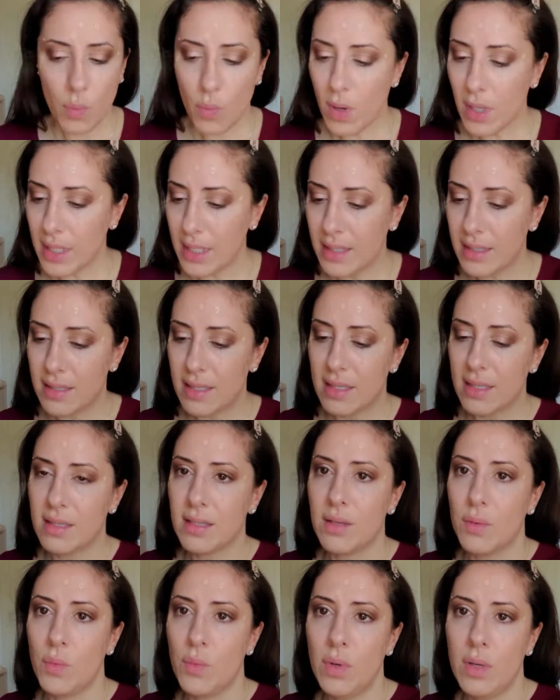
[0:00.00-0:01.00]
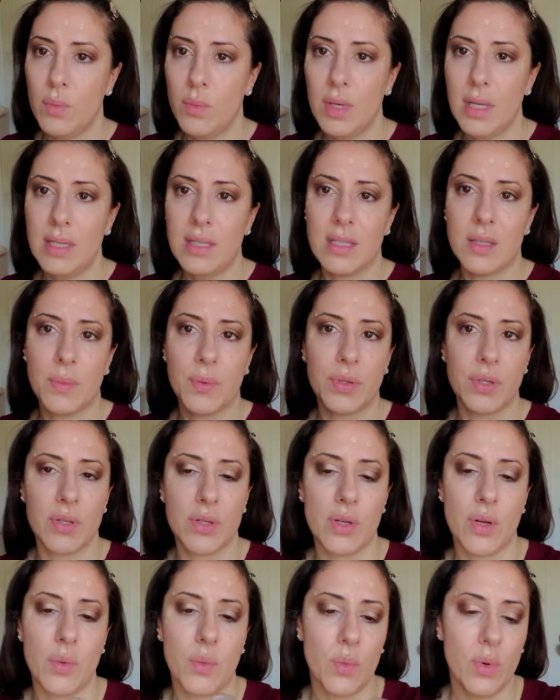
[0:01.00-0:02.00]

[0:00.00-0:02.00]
What is this? What is this supposed to do?